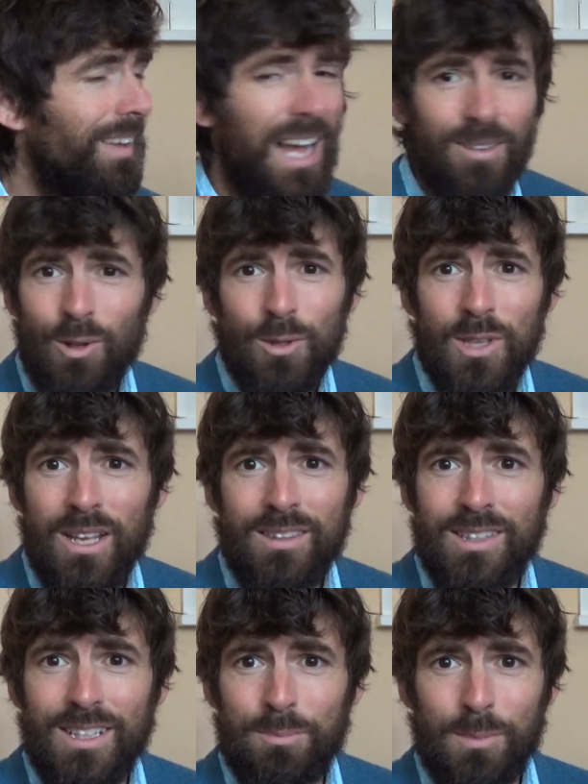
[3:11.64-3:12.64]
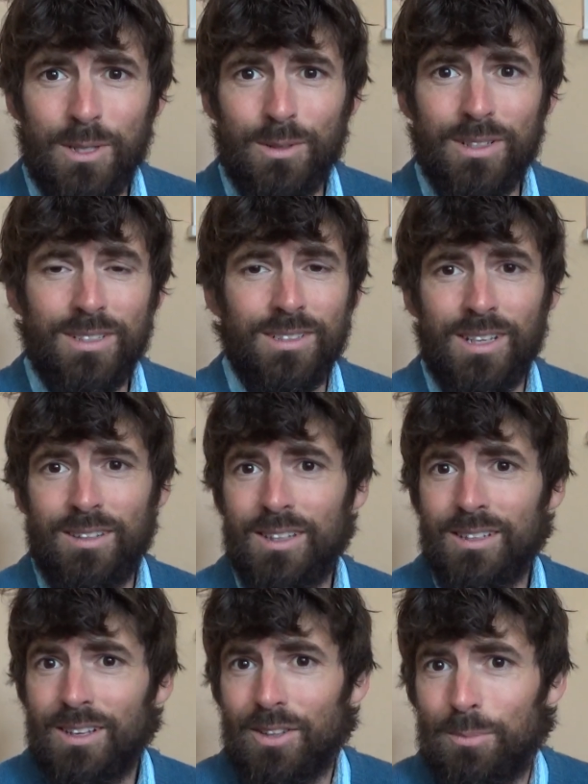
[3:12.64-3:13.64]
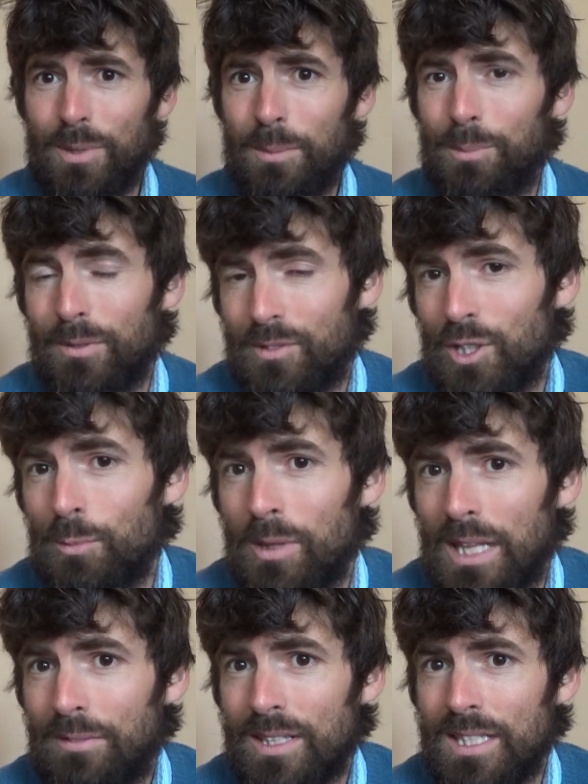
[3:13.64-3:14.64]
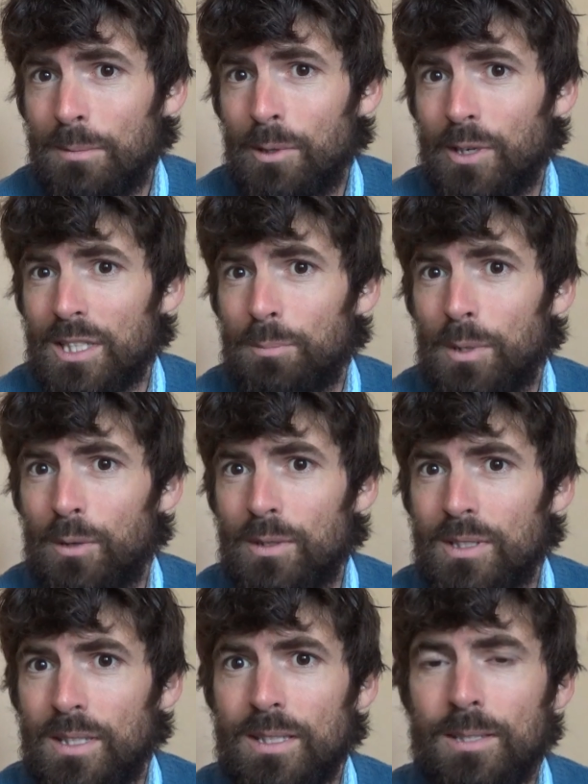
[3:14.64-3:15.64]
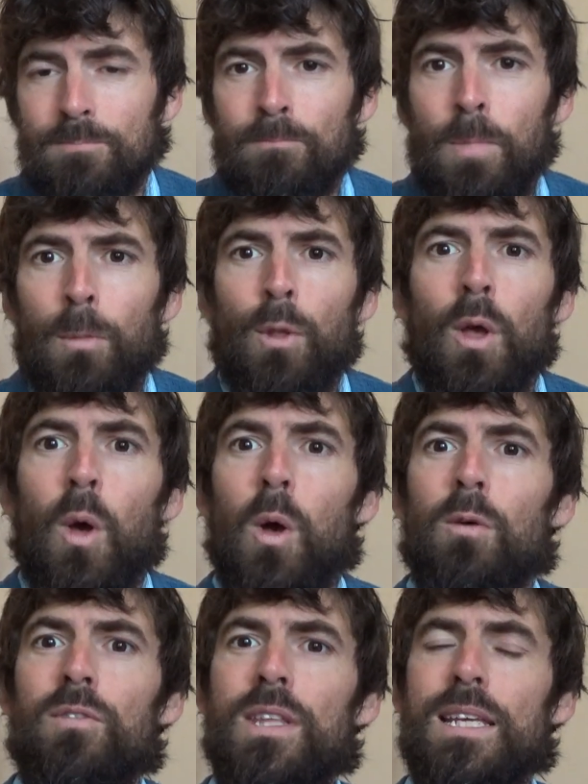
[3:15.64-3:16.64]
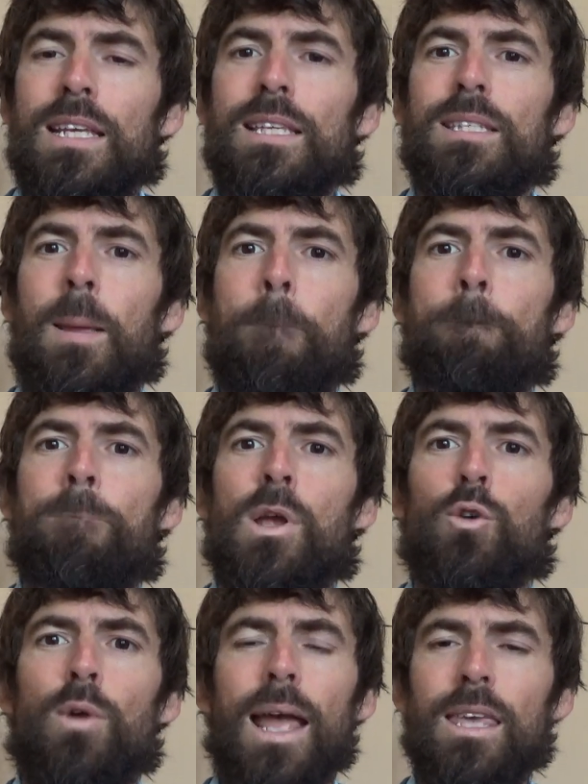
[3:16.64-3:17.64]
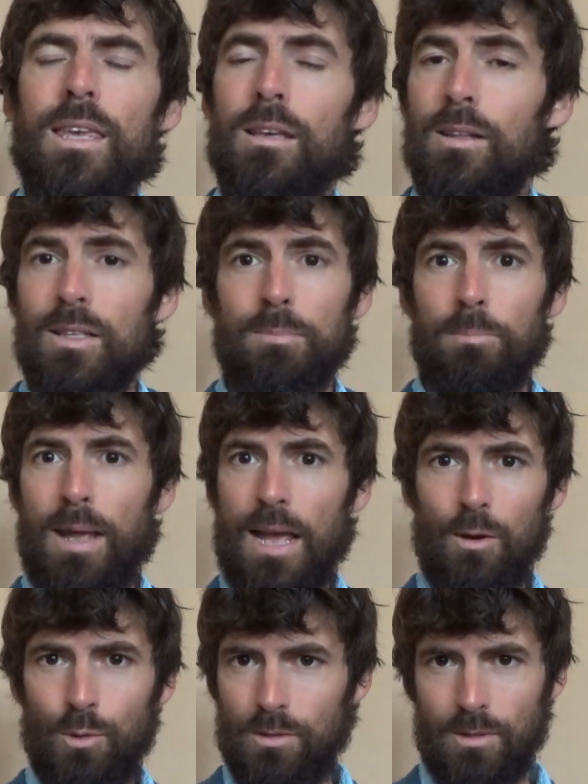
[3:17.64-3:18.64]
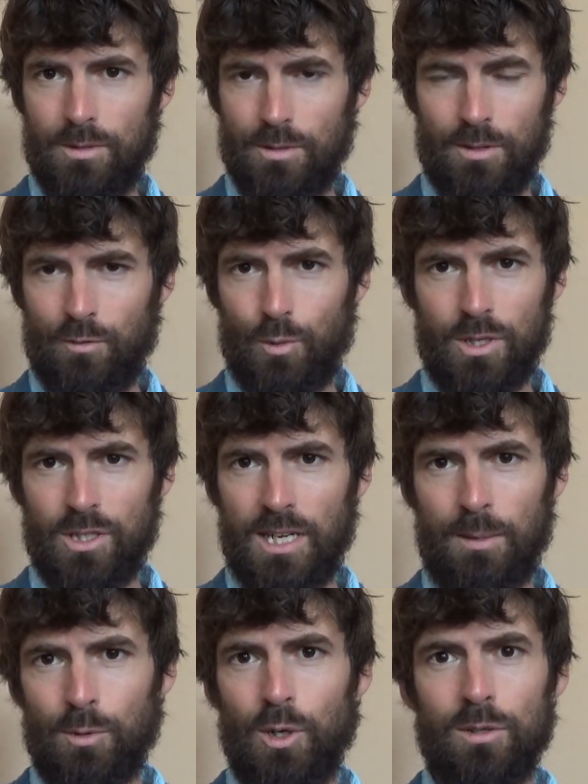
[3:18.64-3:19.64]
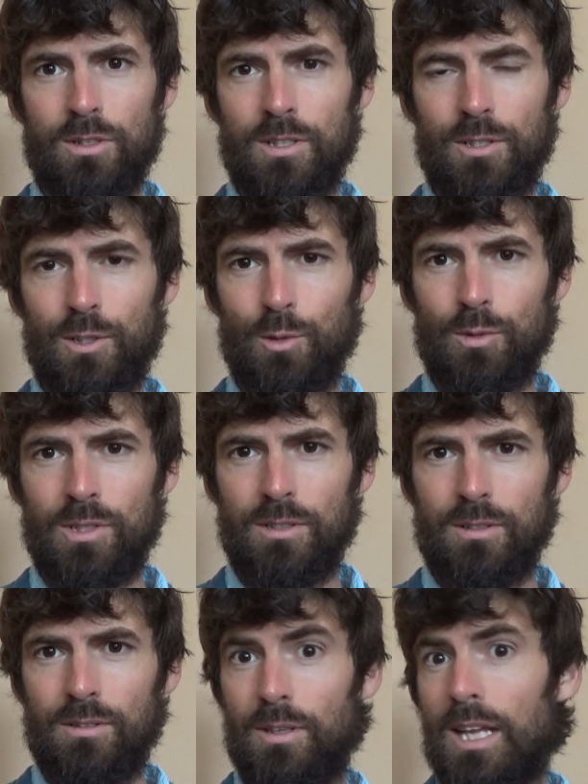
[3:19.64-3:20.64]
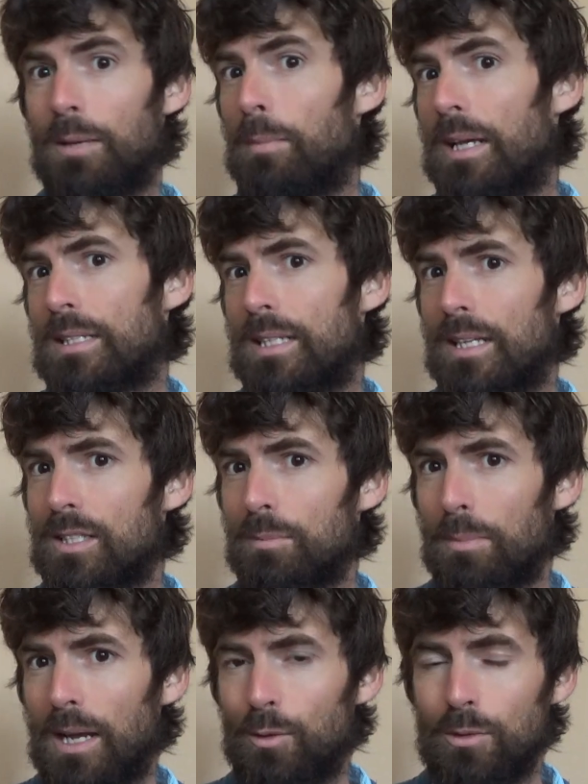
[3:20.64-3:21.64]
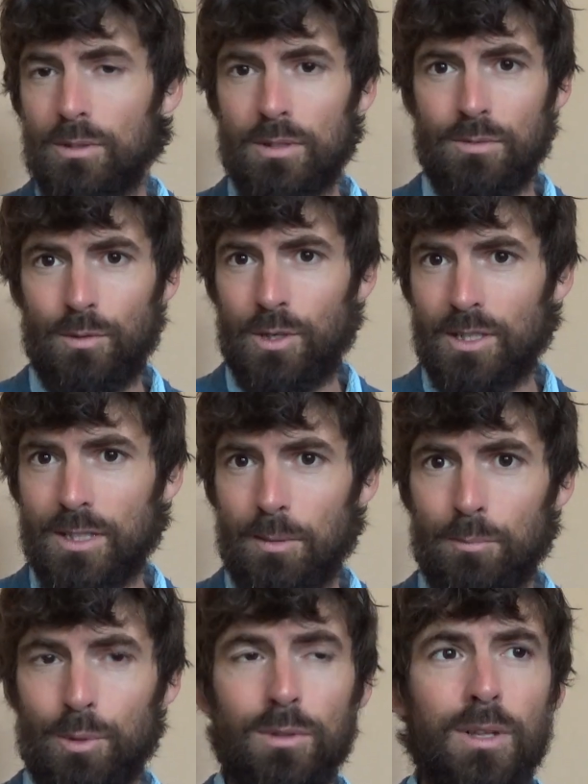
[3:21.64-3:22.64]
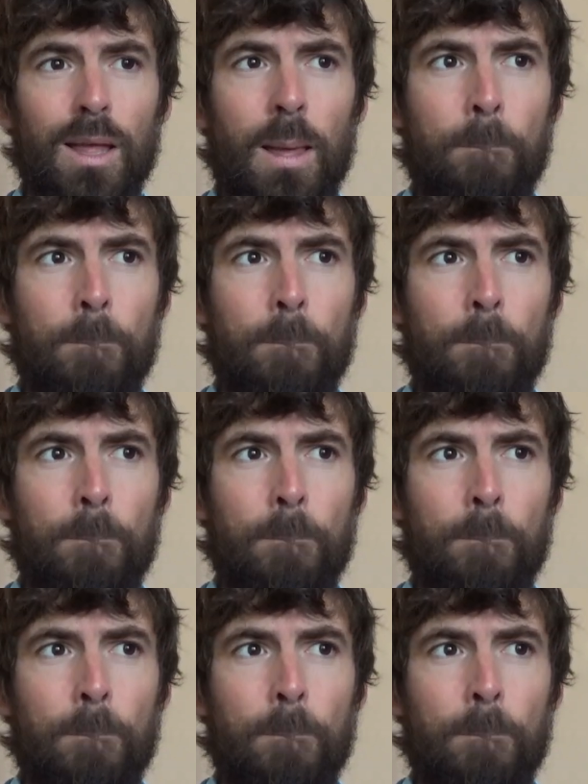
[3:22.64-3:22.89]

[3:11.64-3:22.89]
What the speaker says: I've also had the experience, and I think other people have told me they've had similar experiences, of these miraculous powers of which I'm constituted, like my sense powers, for example,